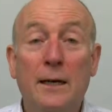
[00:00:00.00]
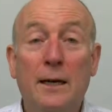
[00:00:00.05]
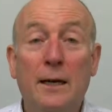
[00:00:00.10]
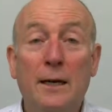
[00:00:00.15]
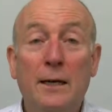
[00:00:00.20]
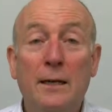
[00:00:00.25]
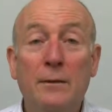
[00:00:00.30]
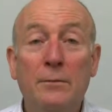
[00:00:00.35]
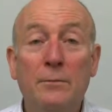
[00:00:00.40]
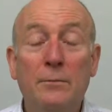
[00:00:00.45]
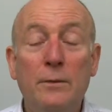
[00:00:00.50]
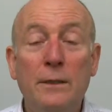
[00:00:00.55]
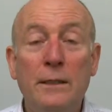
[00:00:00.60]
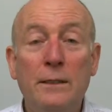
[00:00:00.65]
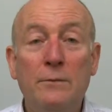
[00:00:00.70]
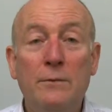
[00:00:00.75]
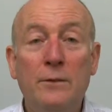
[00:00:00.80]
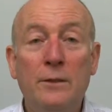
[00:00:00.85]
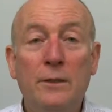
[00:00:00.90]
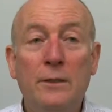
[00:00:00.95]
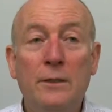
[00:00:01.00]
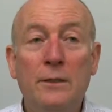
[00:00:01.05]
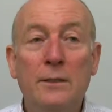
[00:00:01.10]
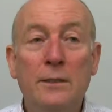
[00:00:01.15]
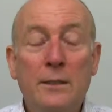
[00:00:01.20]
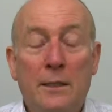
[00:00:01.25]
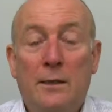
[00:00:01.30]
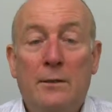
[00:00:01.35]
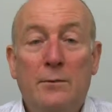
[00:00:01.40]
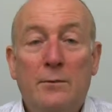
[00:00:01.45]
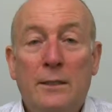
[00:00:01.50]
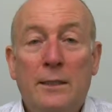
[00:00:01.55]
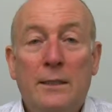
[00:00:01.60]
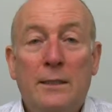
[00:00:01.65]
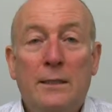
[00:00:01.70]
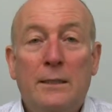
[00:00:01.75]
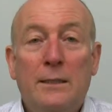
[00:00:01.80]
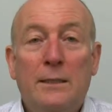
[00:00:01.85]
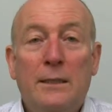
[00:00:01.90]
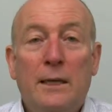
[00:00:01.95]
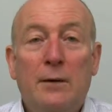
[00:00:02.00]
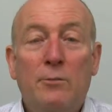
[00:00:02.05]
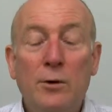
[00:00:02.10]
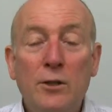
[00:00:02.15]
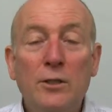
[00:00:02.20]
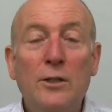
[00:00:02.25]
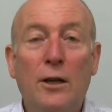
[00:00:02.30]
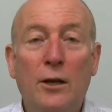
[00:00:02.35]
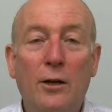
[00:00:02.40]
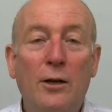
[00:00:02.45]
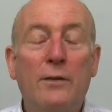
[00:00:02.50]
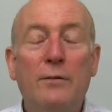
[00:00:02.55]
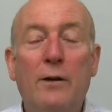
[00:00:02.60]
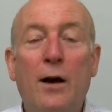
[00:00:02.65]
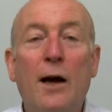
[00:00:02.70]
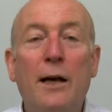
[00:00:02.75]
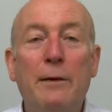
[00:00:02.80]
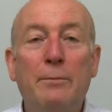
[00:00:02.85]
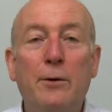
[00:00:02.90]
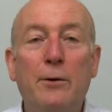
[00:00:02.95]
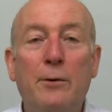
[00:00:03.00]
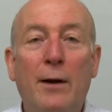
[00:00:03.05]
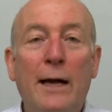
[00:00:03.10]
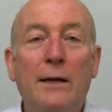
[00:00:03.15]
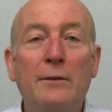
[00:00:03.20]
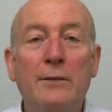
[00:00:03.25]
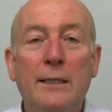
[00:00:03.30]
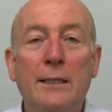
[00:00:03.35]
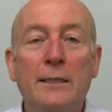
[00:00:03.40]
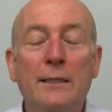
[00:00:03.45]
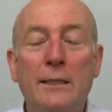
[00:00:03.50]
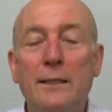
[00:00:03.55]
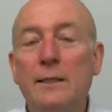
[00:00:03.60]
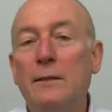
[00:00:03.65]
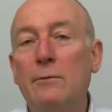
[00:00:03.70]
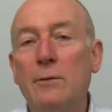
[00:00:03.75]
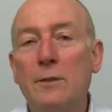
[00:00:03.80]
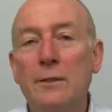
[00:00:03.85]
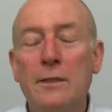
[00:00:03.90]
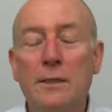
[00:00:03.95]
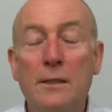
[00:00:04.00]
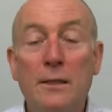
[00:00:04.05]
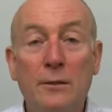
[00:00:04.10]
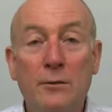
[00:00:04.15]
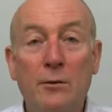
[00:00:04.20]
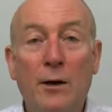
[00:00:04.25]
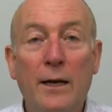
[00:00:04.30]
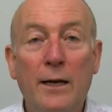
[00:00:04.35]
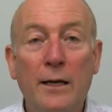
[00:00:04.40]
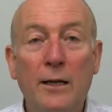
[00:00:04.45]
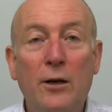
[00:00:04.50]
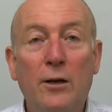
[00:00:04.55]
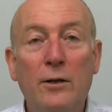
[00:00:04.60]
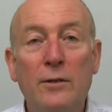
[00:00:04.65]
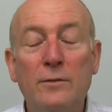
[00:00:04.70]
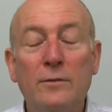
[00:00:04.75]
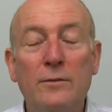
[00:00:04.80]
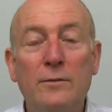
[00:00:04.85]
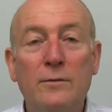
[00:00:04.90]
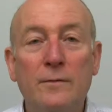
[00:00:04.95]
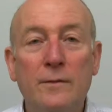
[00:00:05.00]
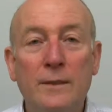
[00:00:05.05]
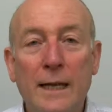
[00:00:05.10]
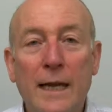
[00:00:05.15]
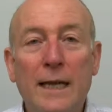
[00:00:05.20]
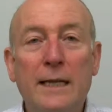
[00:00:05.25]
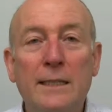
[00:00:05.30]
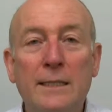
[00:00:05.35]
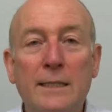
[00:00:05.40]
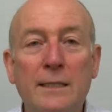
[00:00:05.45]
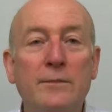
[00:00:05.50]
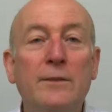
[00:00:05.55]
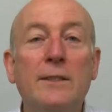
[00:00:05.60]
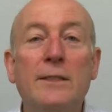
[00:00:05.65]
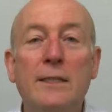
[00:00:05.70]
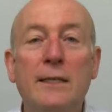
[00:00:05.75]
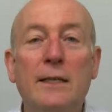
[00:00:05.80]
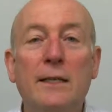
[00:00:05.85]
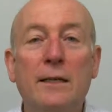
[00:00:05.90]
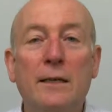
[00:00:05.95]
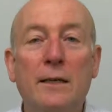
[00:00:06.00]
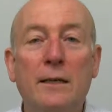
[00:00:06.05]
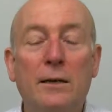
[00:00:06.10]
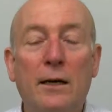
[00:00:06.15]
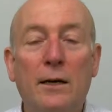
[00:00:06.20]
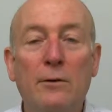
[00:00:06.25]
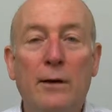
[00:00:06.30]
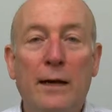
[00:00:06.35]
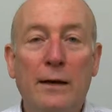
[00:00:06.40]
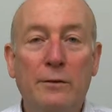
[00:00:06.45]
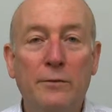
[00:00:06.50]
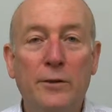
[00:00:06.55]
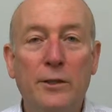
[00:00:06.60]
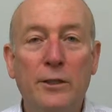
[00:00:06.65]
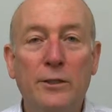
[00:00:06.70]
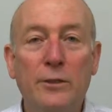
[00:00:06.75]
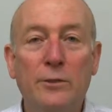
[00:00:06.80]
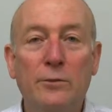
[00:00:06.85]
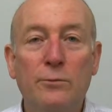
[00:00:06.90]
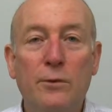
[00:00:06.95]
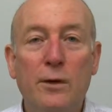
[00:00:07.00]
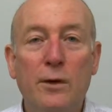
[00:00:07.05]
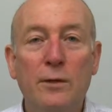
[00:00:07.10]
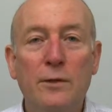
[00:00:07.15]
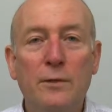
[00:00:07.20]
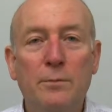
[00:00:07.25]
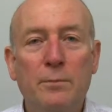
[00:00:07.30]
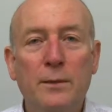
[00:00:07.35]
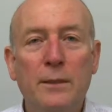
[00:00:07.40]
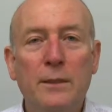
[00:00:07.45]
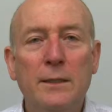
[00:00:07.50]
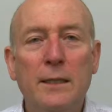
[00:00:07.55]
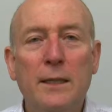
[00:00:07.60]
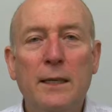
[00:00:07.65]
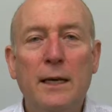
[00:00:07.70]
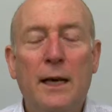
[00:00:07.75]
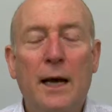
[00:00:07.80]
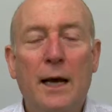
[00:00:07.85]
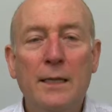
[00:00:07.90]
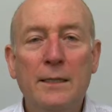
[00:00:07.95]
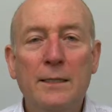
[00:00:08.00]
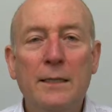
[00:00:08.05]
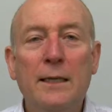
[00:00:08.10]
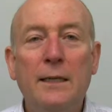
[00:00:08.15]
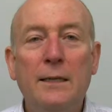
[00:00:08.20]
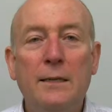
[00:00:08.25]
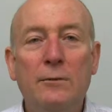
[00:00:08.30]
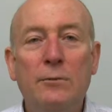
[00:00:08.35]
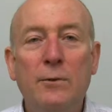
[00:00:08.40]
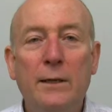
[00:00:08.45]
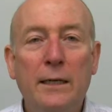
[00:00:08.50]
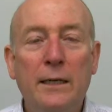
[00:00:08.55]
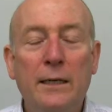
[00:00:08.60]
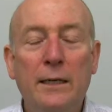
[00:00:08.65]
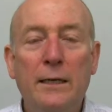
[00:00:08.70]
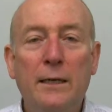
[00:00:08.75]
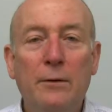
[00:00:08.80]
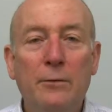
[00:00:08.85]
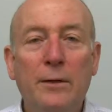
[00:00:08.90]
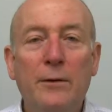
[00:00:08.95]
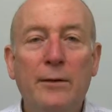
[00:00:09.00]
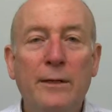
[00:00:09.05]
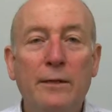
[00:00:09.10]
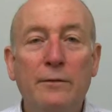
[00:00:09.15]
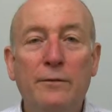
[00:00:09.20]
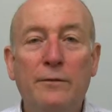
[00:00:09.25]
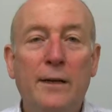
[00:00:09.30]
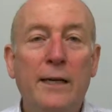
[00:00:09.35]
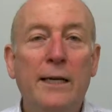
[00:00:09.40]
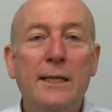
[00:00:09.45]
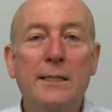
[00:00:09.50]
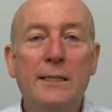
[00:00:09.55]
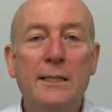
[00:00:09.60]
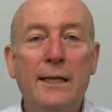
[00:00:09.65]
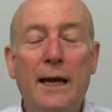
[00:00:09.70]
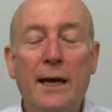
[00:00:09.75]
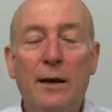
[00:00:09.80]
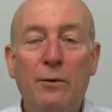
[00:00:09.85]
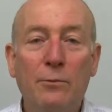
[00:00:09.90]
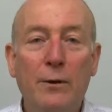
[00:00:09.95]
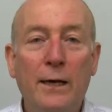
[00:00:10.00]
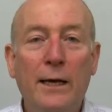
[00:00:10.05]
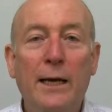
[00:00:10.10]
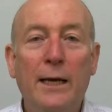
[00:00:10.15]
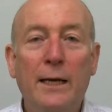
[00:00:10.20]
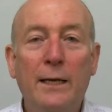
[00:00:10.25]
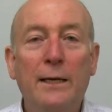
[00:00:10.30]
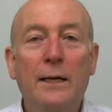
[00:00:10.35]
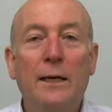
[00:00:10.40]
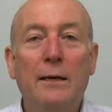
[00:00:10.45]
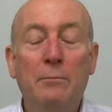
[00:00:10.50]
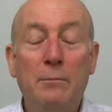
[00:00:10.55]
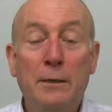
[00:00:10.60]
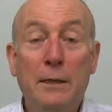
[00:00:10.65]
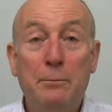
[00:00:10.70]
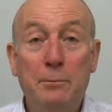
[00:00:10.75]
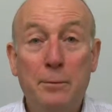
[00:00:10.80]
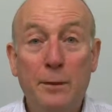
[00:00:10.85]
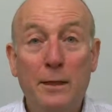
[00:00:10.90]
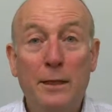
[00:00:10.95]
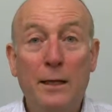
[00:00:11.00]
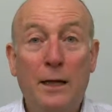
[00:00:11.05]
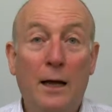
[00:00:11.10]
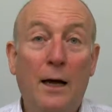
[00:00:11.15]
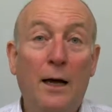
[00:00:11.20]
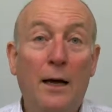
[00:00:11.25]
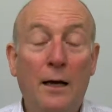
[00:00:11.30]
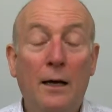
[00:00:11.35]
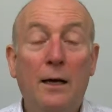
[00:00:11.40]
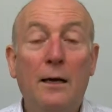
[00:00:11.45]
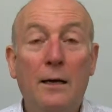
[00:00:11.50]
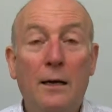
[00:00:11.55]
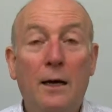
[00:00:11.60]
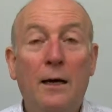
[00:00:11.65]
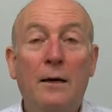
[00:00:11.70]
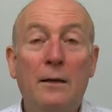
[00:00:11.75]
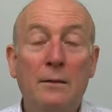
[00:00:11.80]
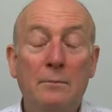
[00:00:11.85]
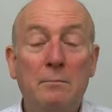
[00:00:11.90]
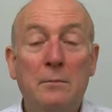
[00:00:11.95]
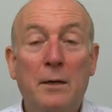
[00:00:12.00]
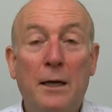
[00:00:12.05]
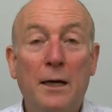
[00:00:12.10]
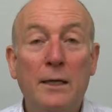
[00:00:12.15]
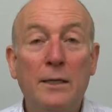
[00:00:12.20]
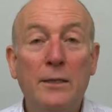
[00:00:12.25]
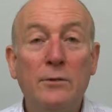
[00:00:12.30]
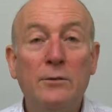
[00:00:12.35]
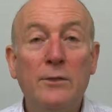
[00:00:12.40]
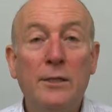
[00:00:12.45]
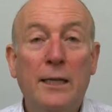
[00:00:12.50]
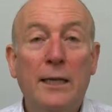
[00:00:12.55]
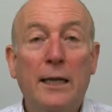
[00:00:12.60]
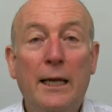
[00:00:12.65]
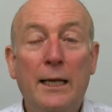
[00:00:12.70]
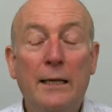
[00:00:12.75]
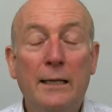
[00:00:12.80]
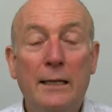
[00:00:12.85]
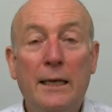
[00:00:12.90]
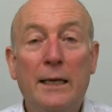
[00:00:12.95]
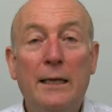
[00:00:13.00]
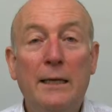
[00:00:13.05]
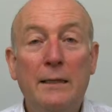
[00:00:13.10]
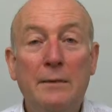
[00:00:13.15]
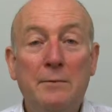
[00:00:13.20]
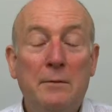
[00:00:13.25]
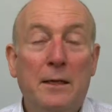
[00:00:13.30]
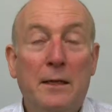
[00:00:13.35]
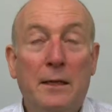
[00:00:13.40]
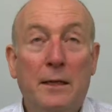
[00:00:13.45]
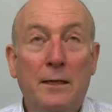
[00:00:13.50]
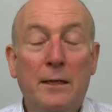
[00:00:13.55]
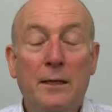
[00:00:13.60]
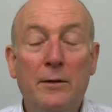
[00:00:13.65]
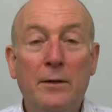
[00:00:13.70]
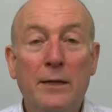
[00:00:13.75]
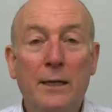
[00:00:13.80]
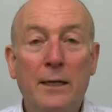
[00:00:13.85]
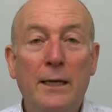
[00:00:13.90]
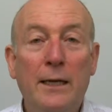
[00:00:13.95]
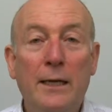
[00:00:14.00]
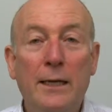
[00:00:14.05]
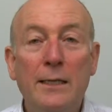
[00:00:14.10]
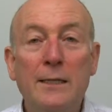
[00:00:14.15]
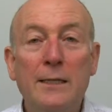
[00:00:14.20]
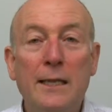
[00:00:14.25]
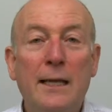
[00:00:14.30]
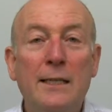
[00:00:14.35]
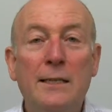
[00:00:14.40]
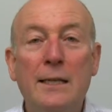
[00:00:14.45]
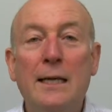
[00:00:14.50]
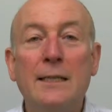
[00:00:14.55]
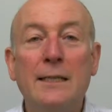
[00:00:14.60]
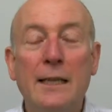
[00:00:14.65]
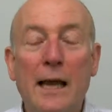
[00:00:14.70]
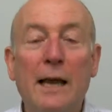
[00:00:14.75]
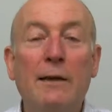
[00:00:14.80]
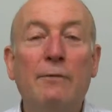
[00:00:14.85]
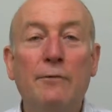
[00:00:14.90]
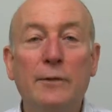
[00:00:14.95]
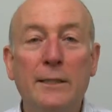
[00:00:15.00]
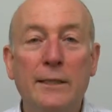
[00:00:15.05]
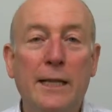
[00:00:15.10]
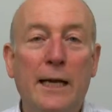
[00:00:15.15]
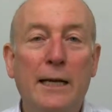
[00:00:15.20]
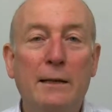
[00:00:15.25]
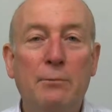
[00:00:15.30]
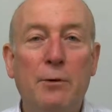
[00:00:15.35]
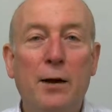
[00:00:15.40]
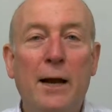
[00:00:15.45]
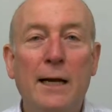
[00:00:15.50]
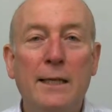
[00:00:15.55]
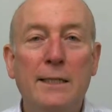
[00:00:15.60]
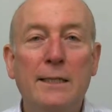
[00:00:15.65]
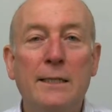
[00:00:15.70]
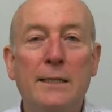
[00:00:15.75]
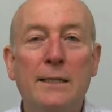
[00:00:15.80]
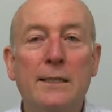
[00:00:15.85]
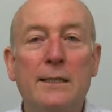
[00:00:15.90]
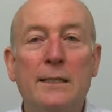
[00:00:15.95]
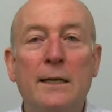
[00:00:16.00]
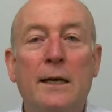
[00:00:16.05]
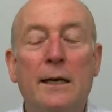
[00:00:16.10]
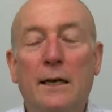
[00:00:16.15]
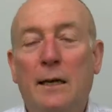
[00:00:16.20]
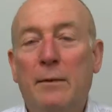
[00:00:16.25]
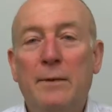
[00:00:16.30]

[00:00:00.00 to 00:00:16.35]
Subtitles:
There was a lot of hype around it, and there was quite a lot of negativity around virtual worlds. But I think we're in a phase now where people are using it in a sense as everyday practice.